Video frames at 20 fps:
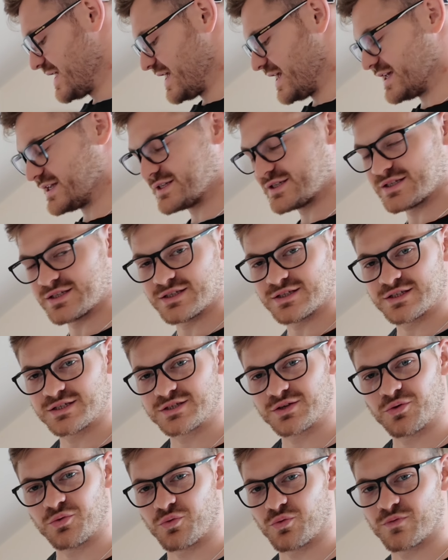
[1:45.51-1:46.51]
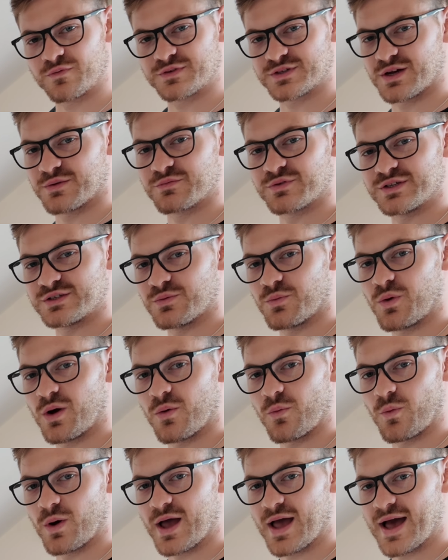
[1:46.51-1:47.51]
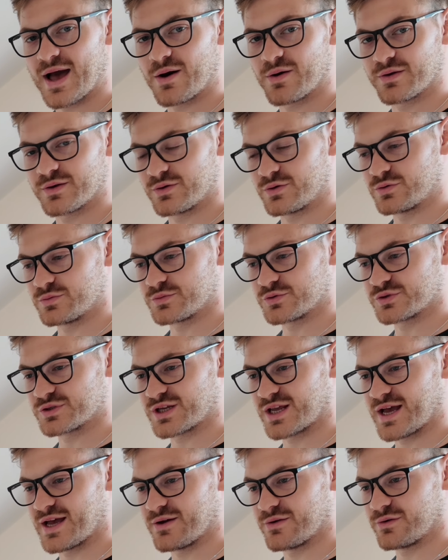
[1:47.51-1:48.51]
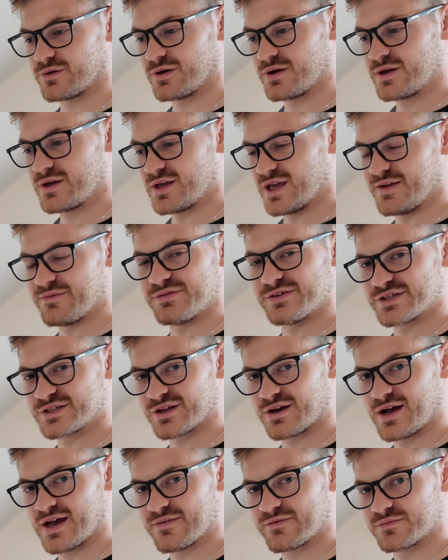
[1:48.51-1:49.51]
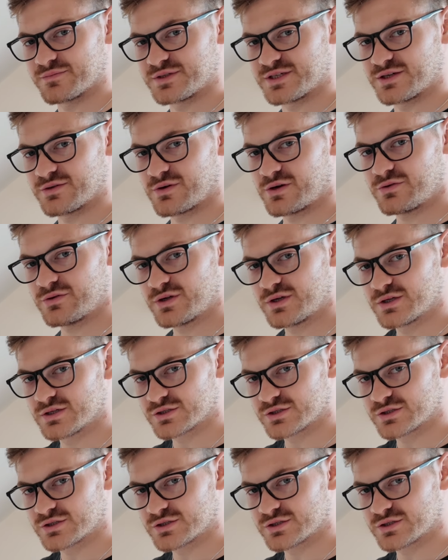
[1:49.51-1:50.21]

is salt for some reason won't weigh out on a normal scale if you start it from zero.